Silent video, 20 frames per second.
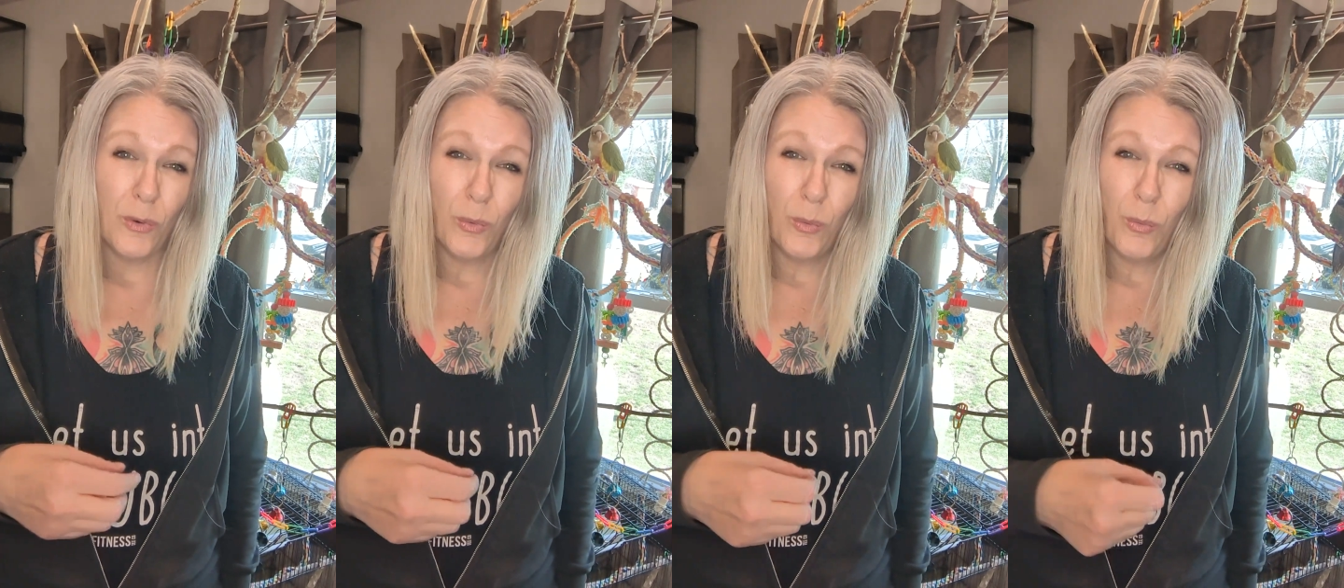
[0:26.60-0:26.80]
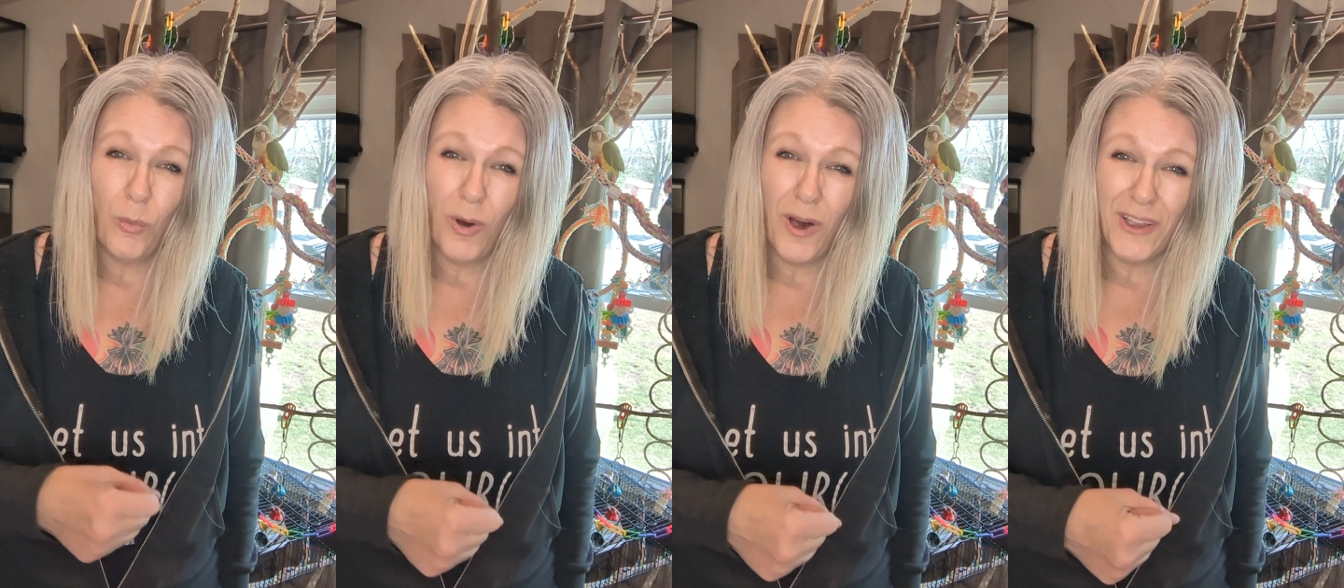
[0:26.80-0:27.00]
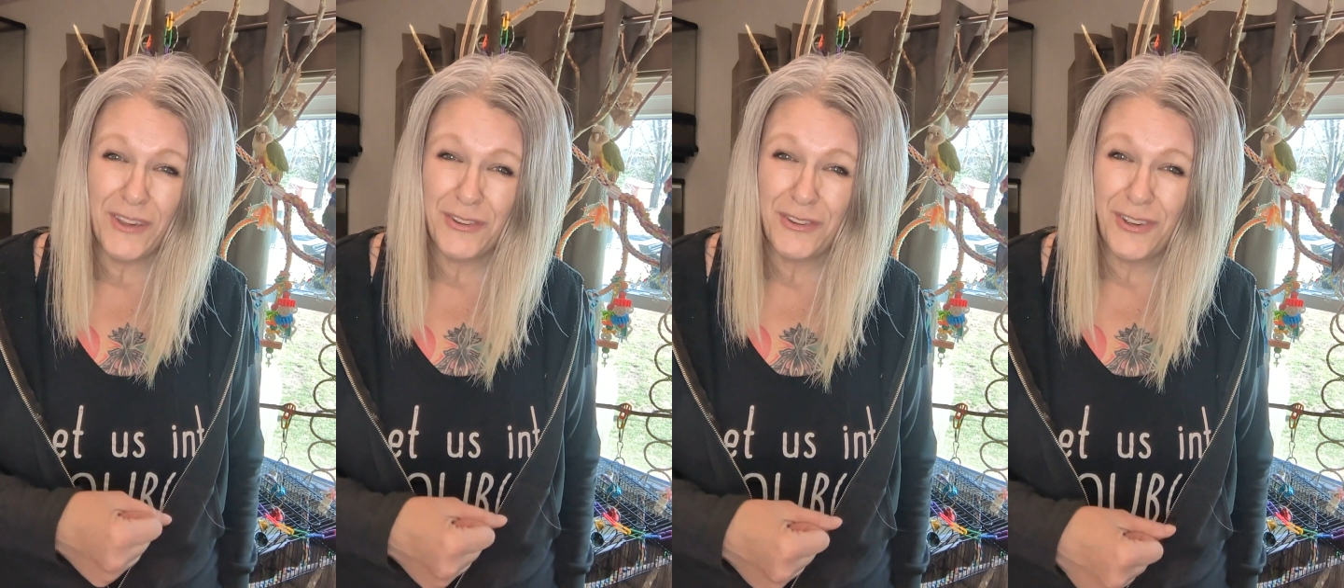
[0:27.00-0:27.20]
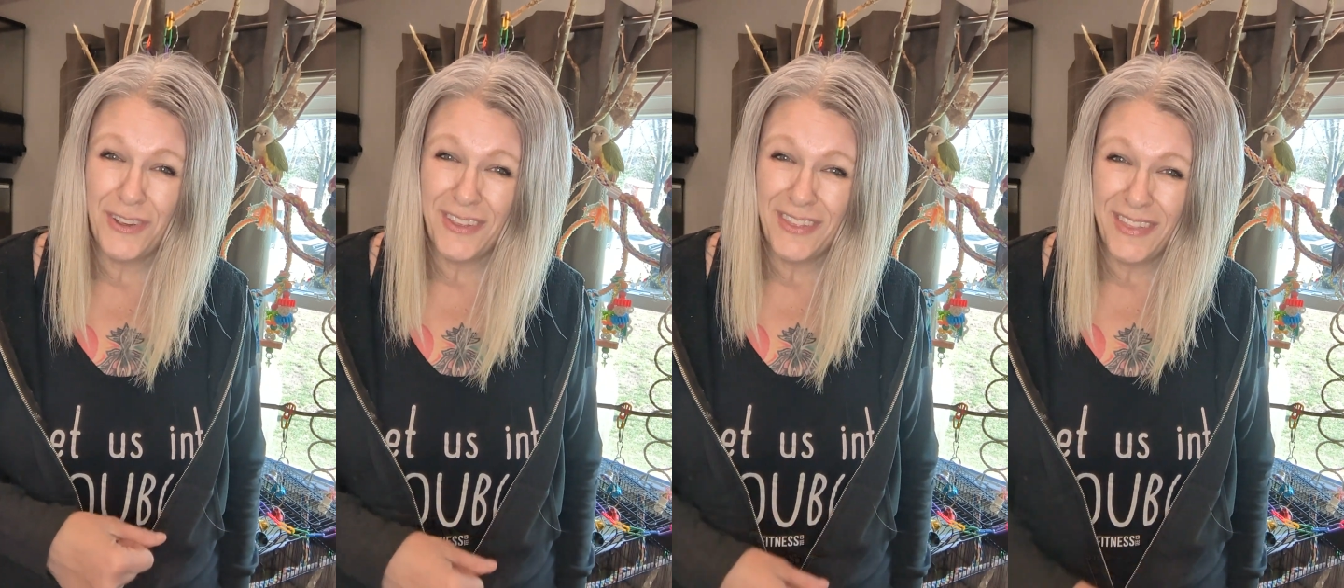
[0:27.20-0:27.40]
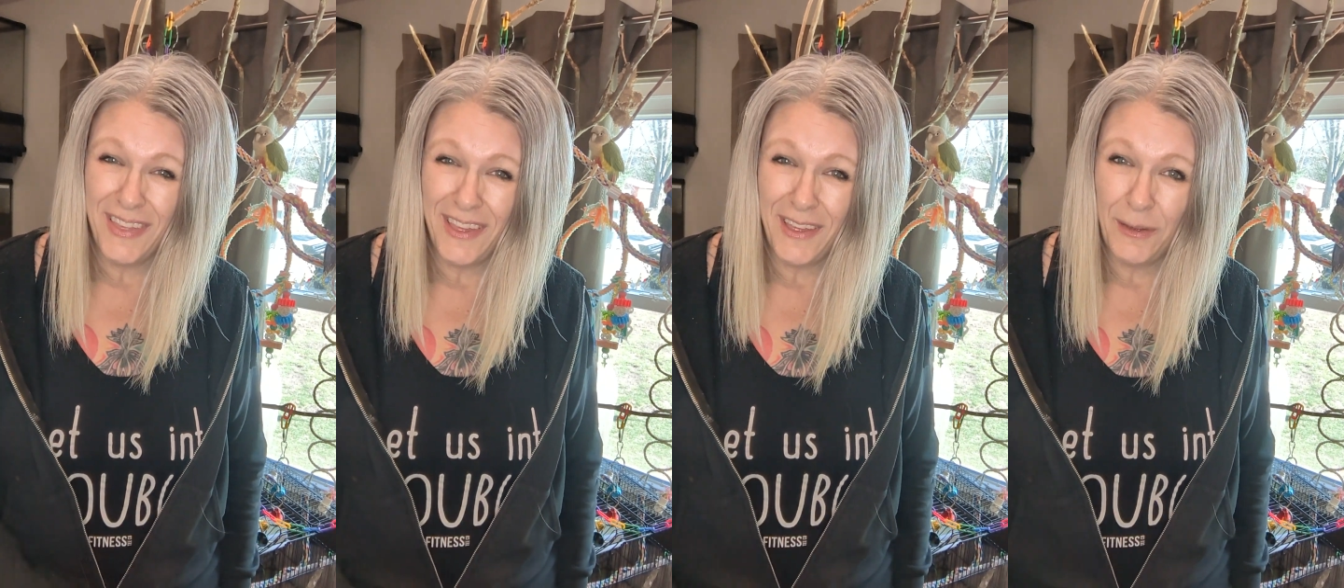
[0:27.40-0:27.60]

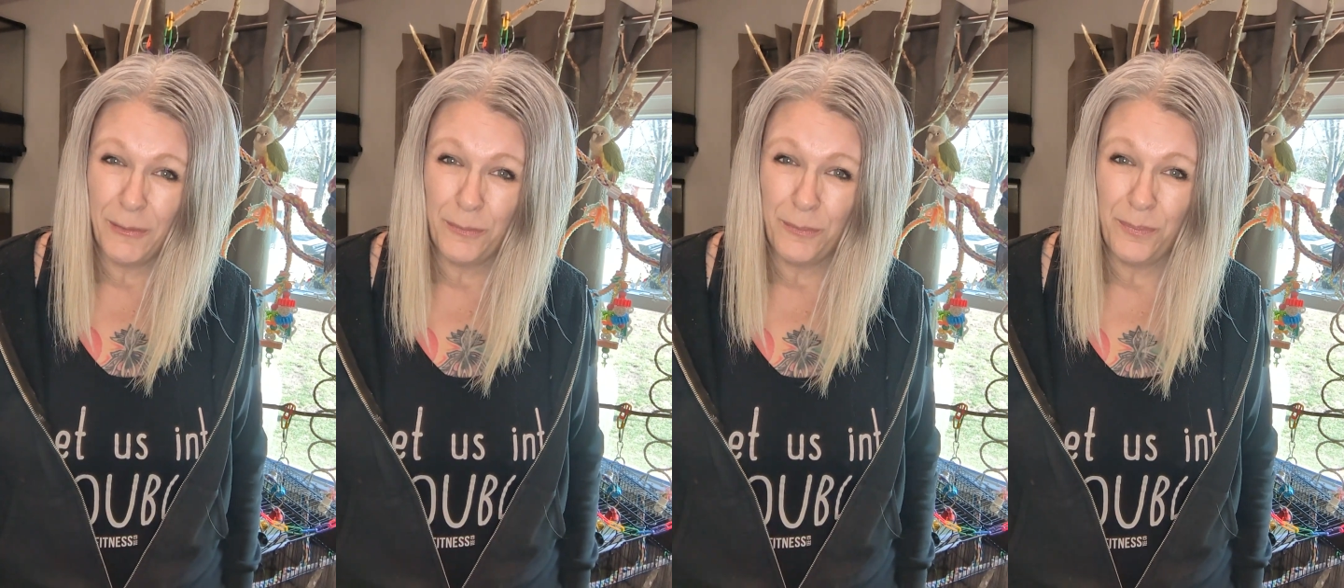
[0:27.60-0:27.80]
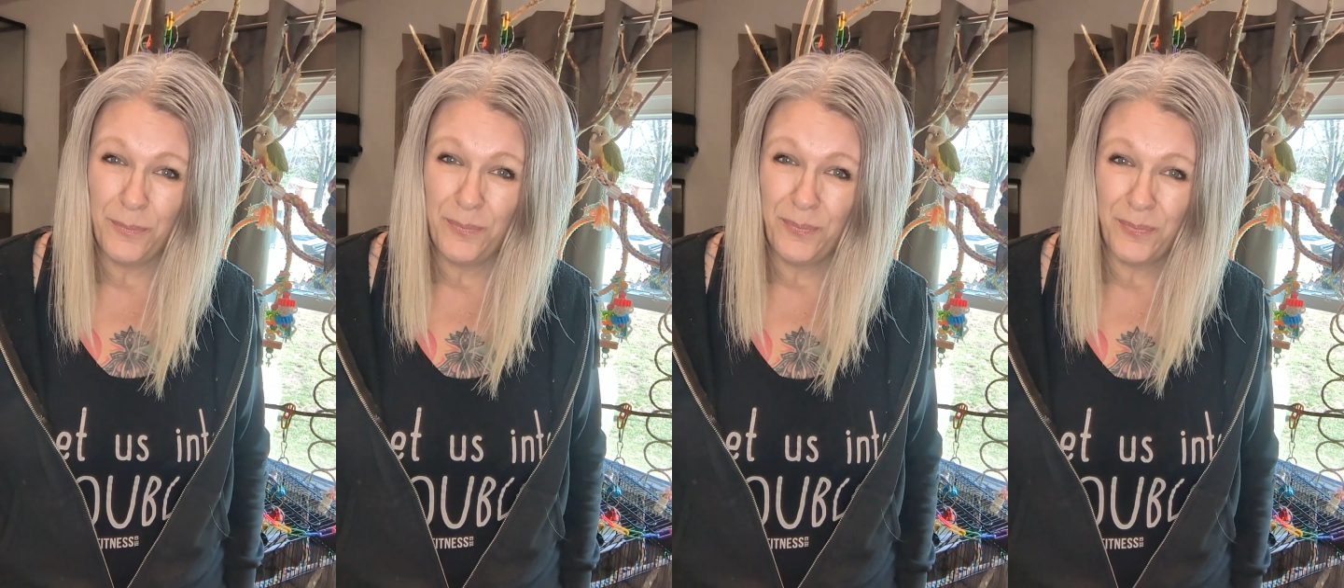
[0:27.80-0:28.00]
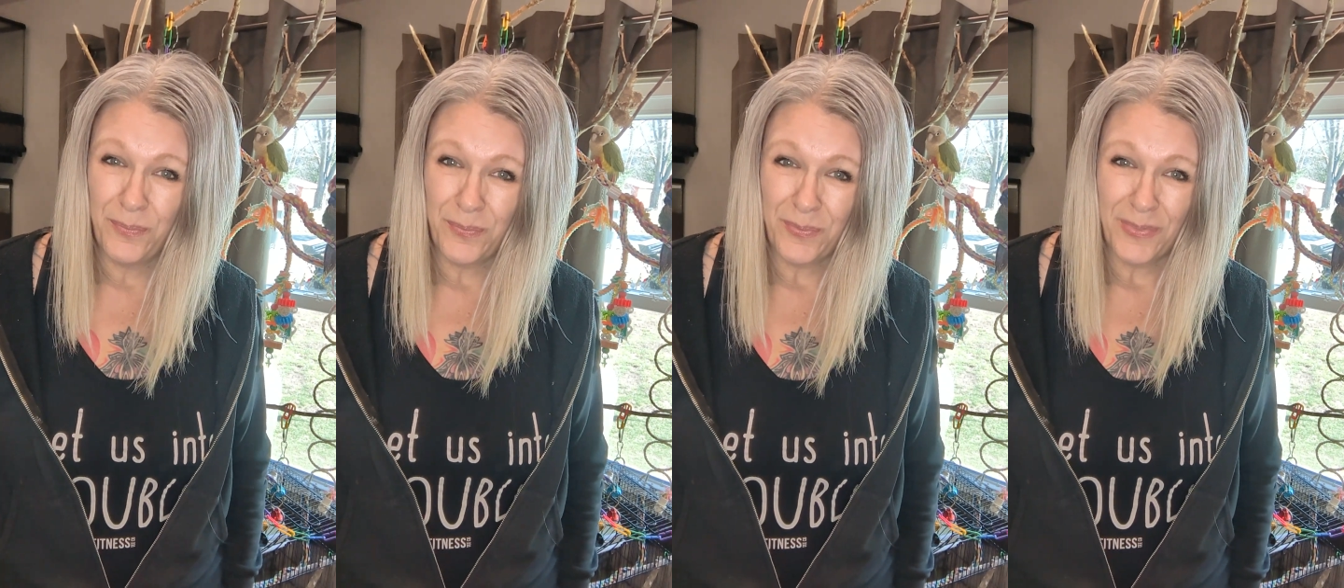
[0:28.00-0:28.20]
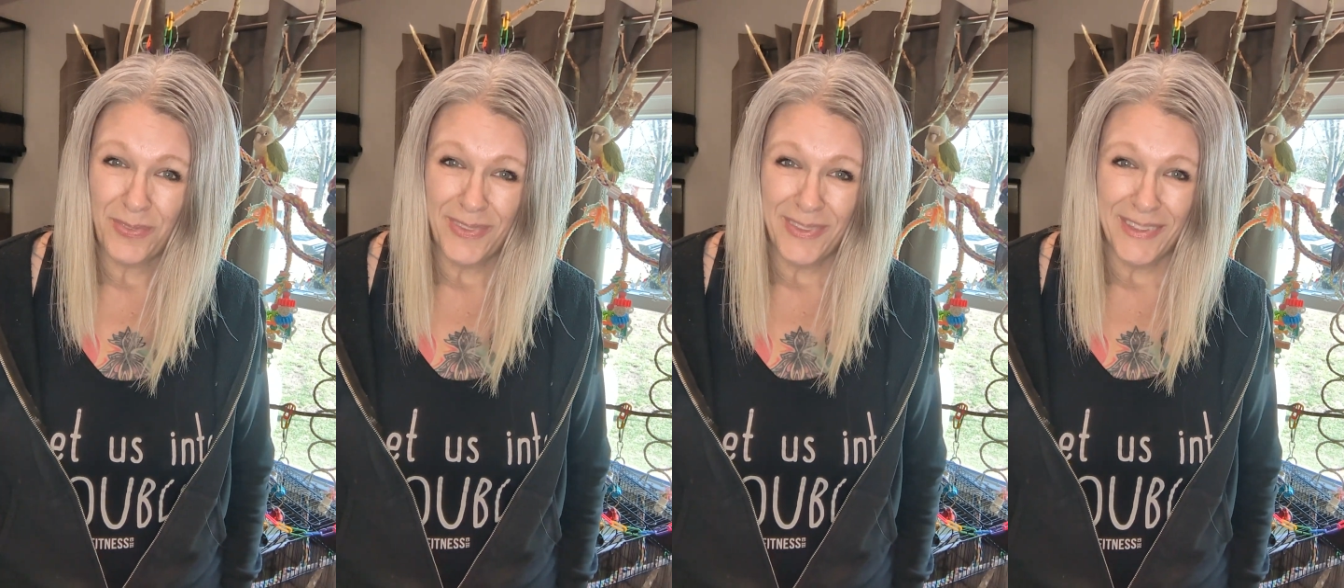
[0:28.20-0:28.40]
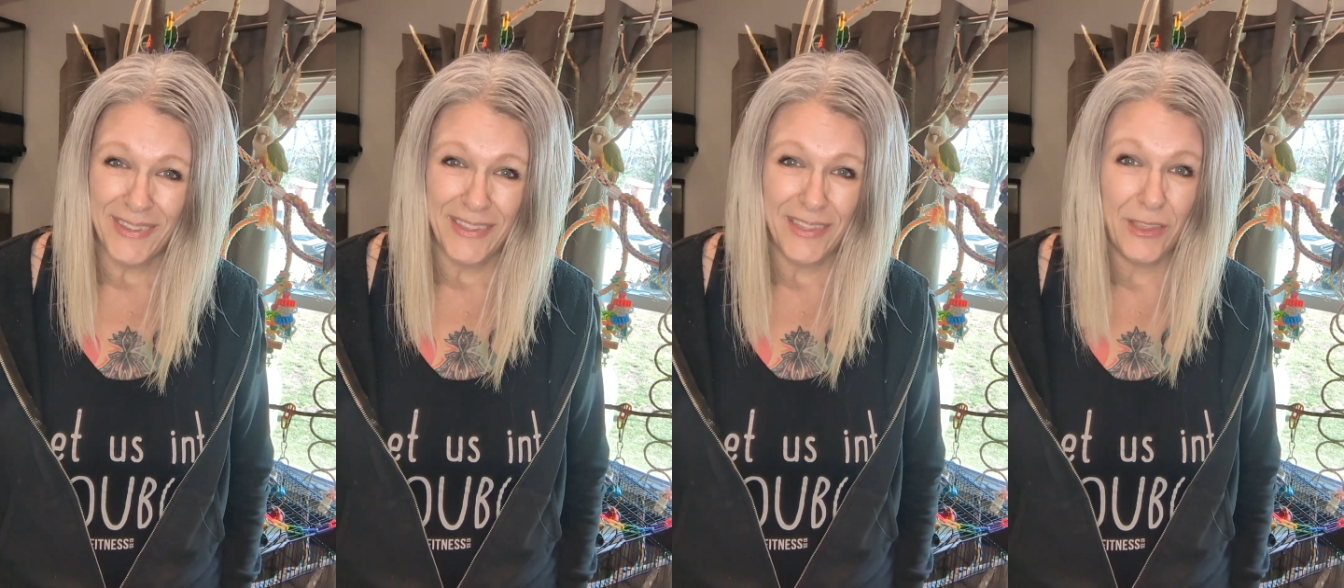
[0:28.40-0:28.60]
watching them
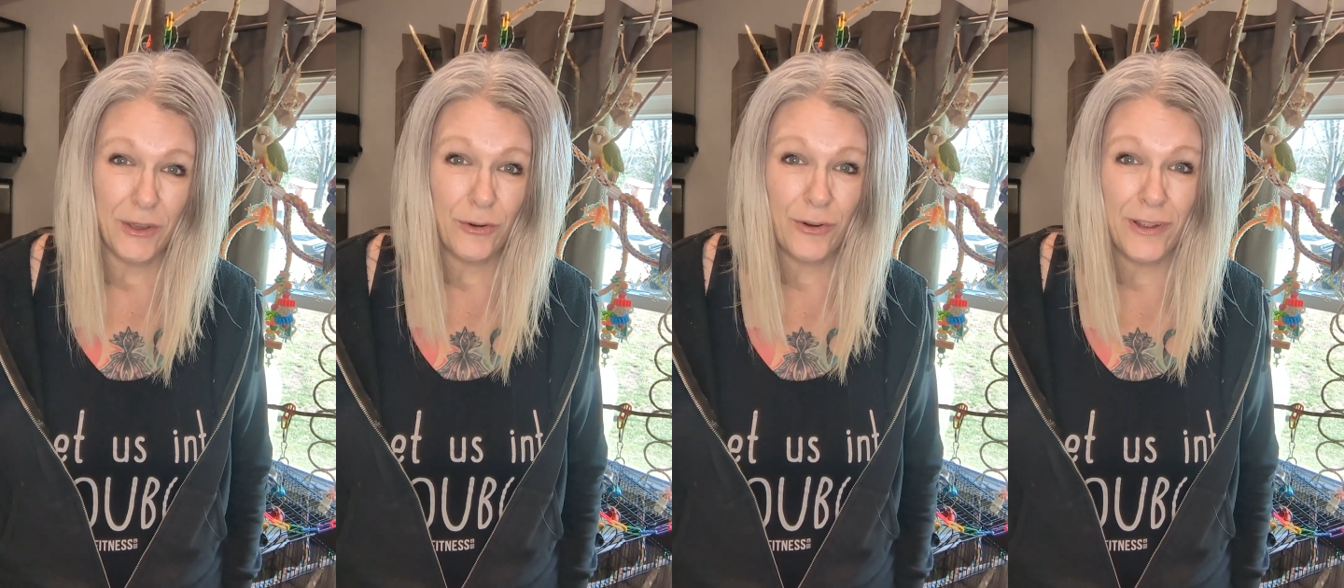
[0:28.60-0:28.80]
their